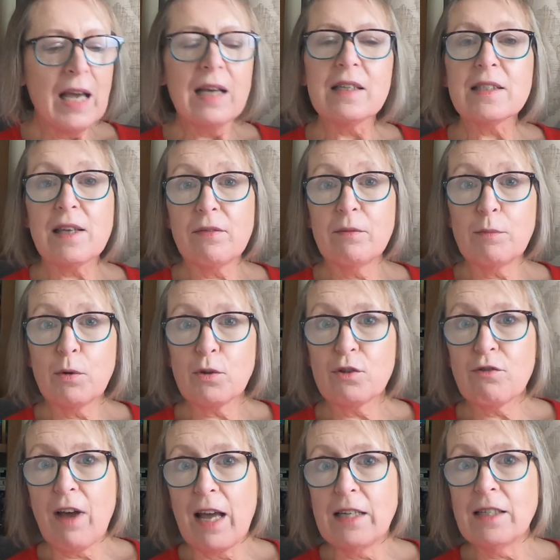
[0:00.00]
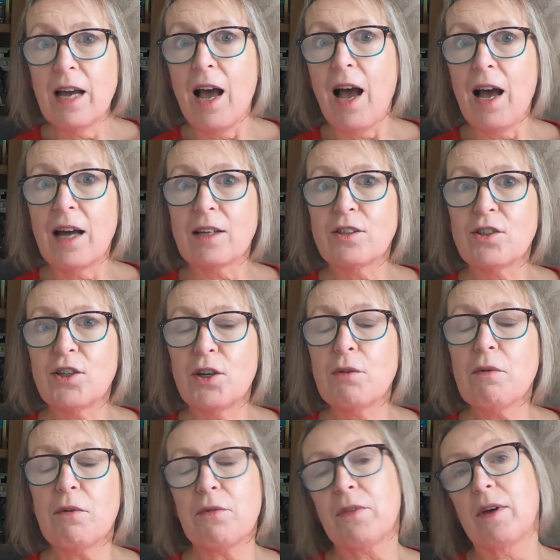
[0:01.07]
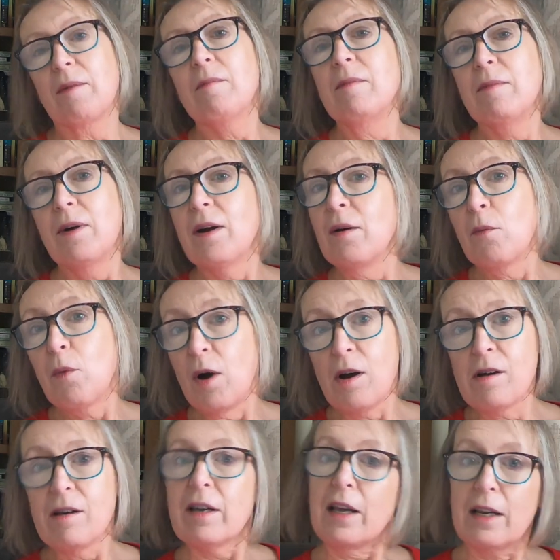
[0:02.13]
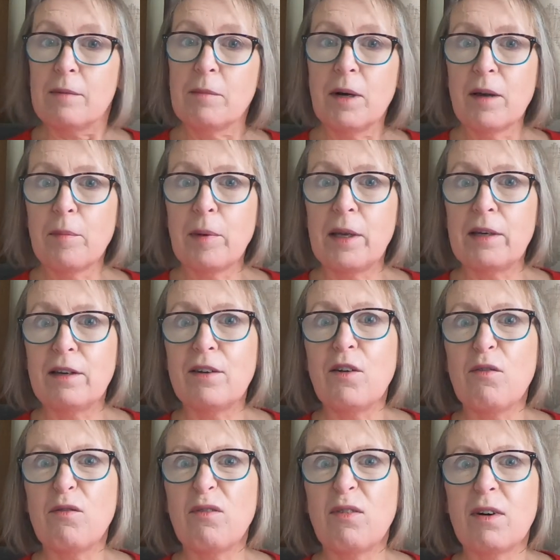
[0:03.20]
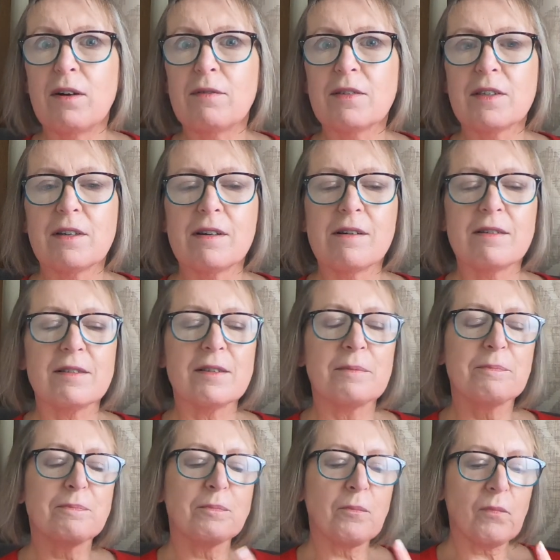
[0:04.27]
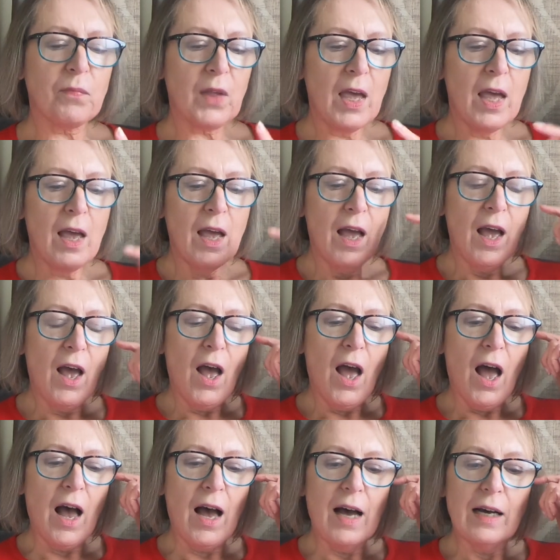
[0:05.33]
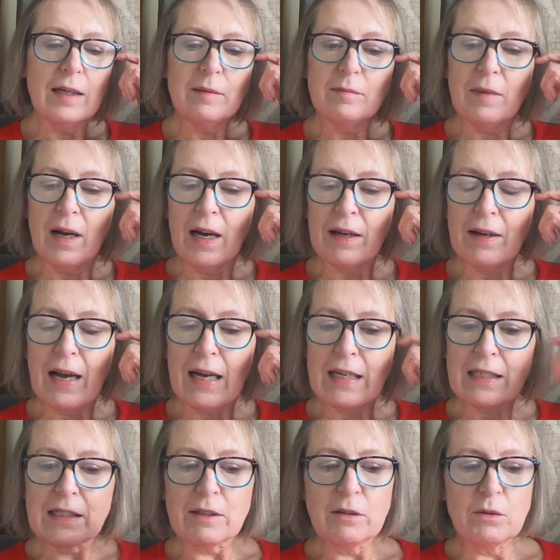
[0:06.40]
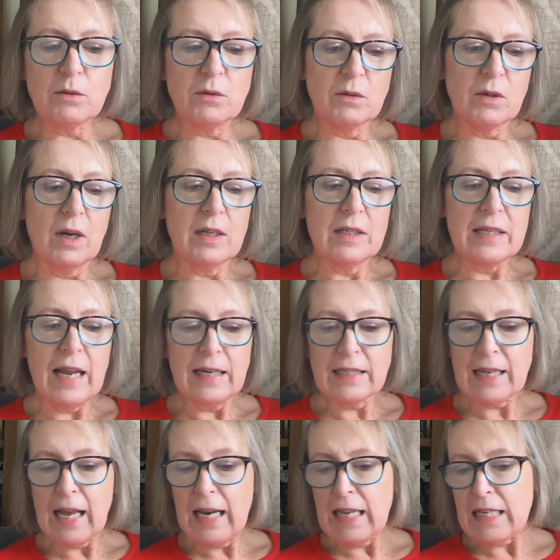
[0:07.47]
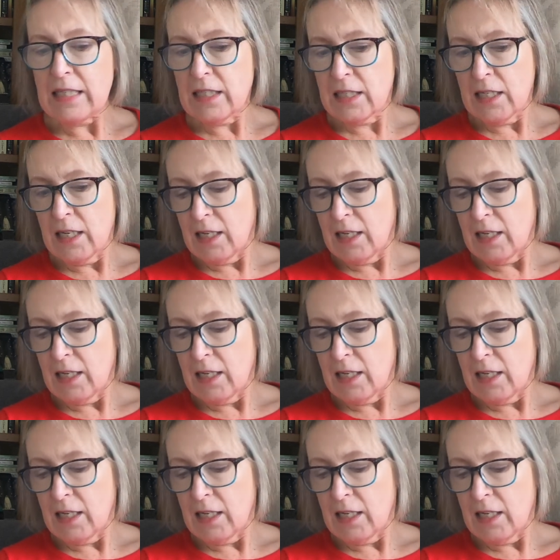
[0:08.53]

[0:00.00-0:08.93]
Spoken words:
7 books read and 2 of them were, in my opinion, 5 stars. I had net galley